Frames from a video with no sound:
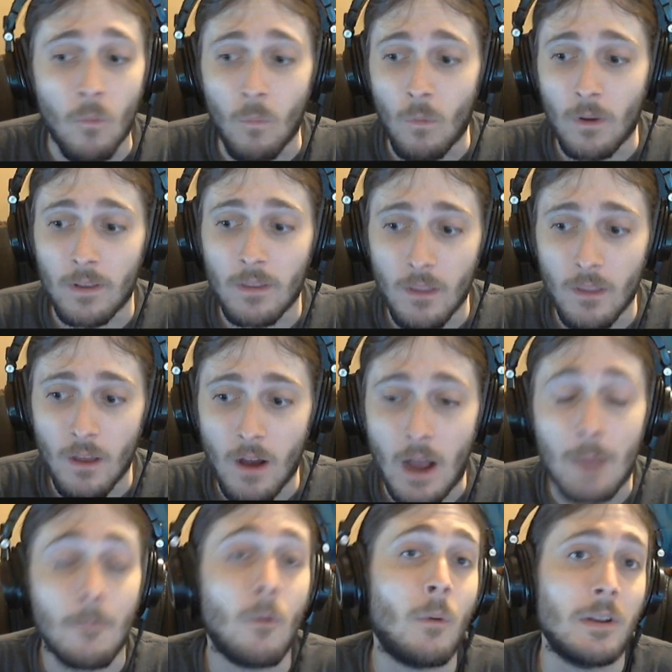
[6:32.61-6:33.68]
what
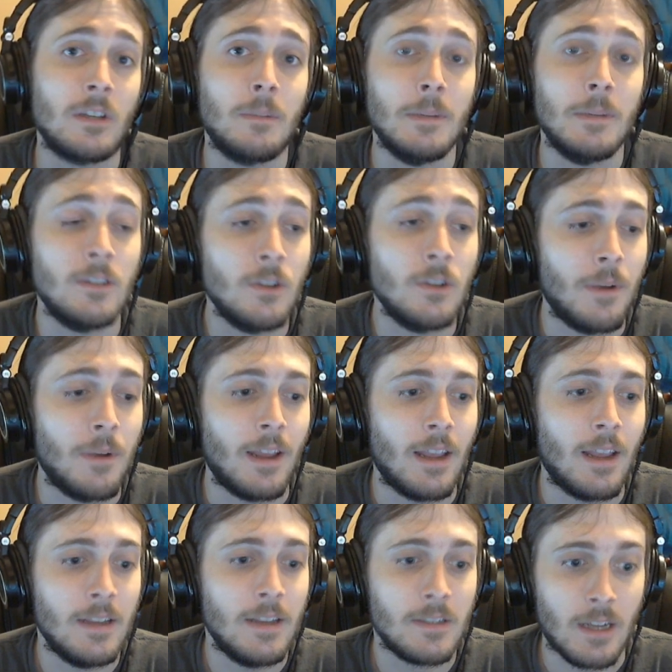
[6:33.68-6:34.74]
I'm going to be
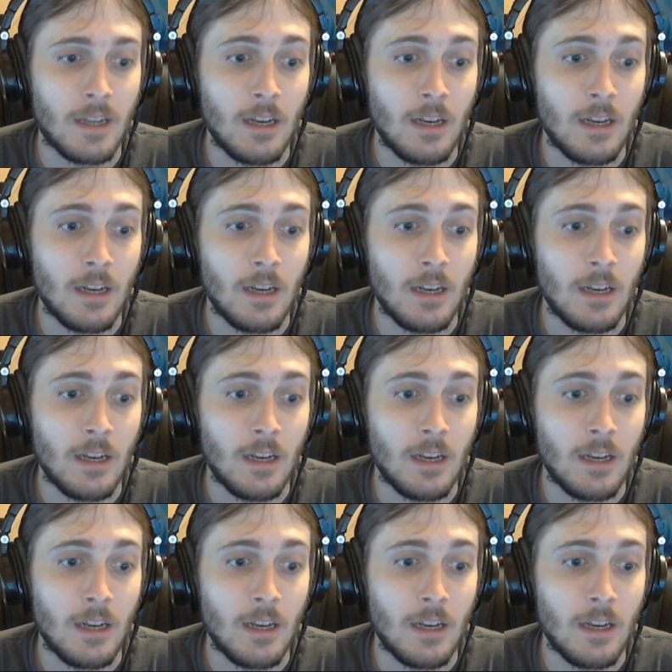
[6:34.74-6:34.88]
doing is